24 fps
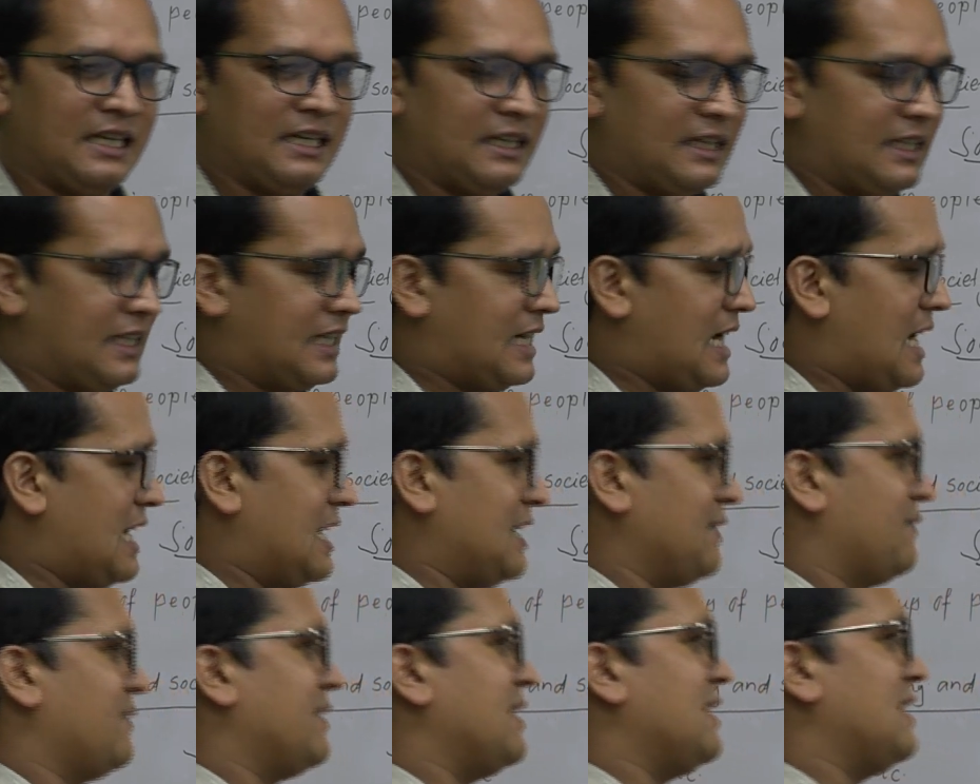there are
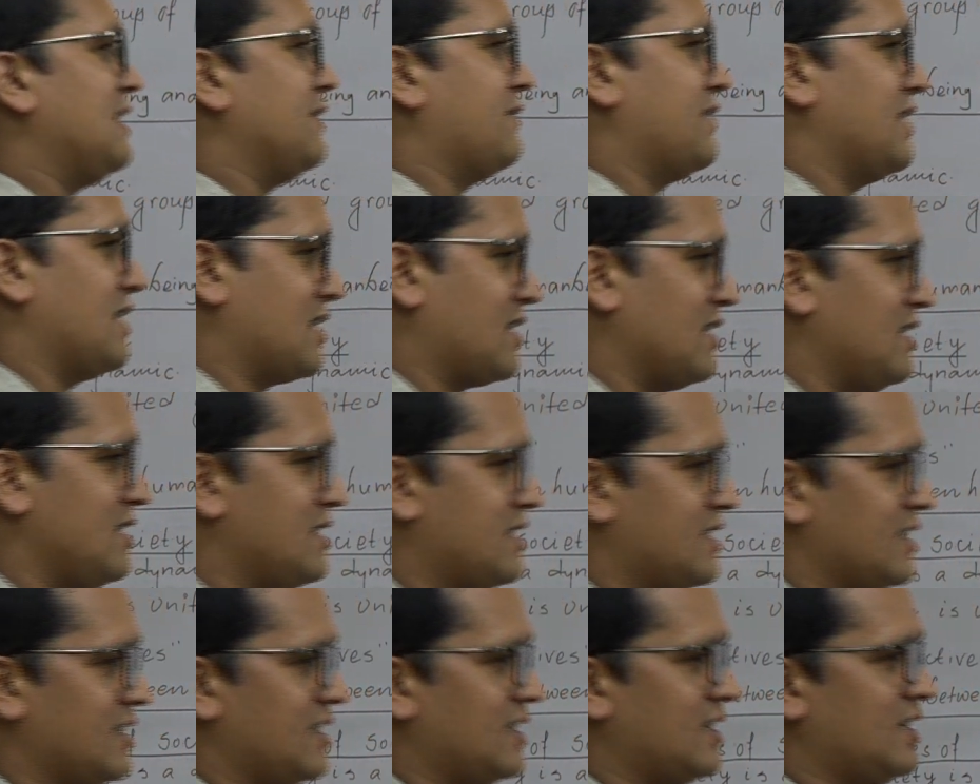different
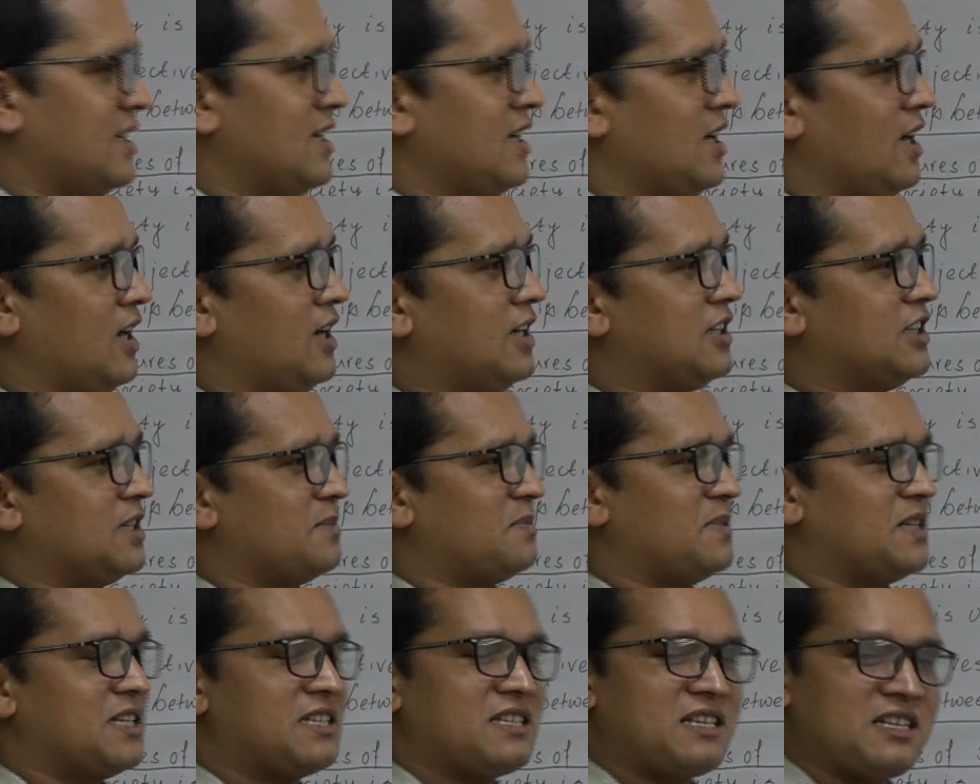culture on the
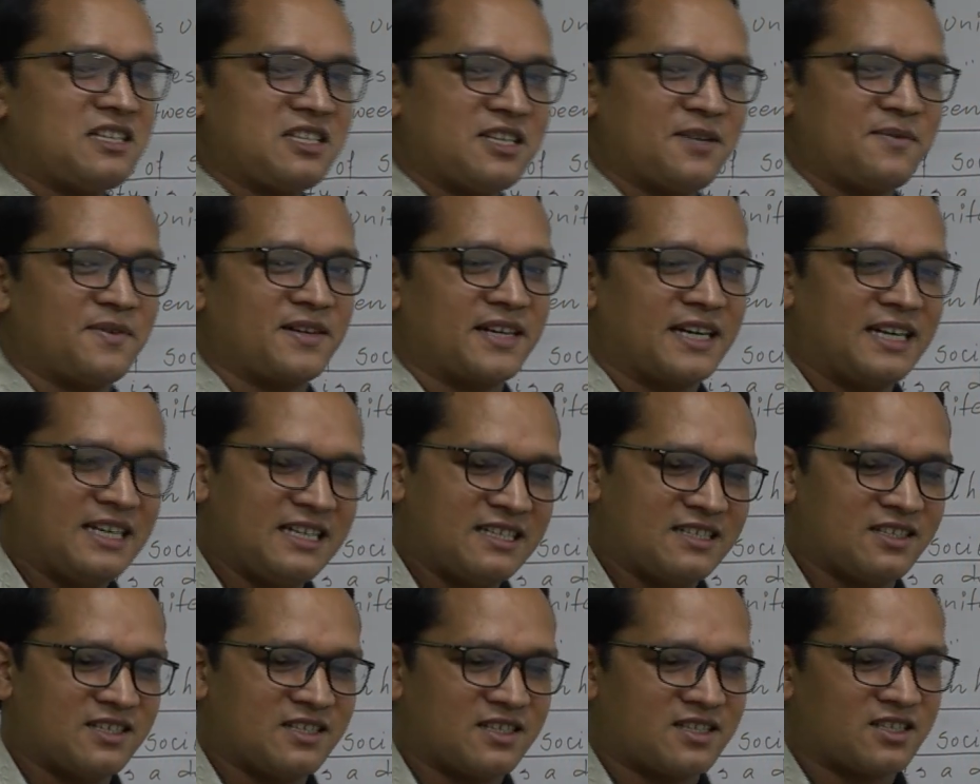basis of
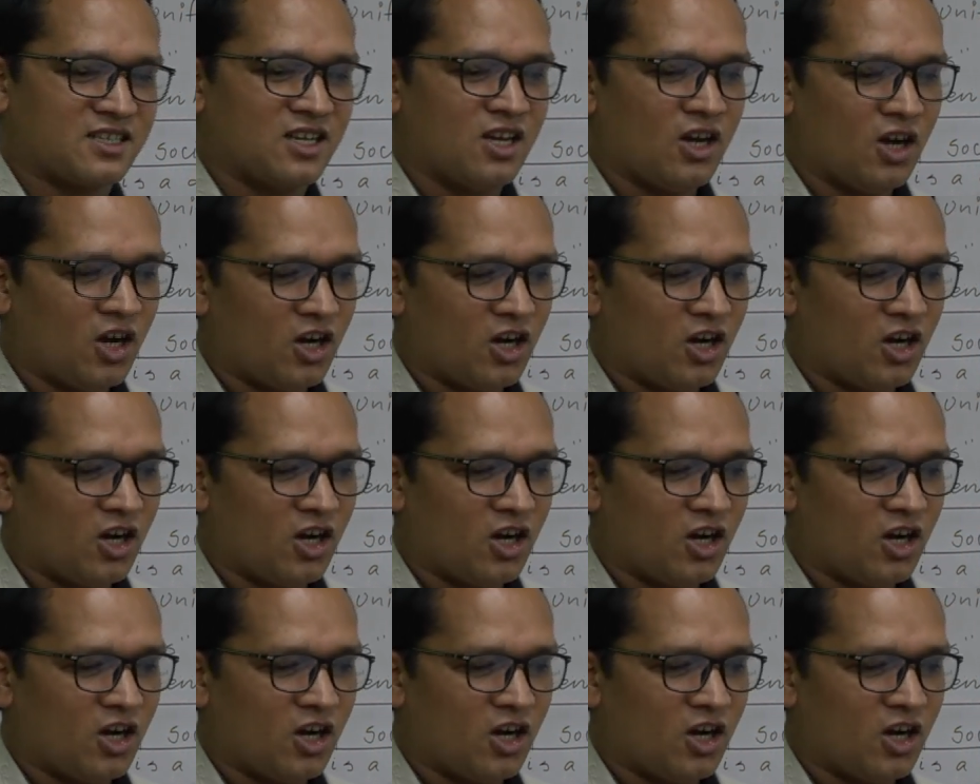religions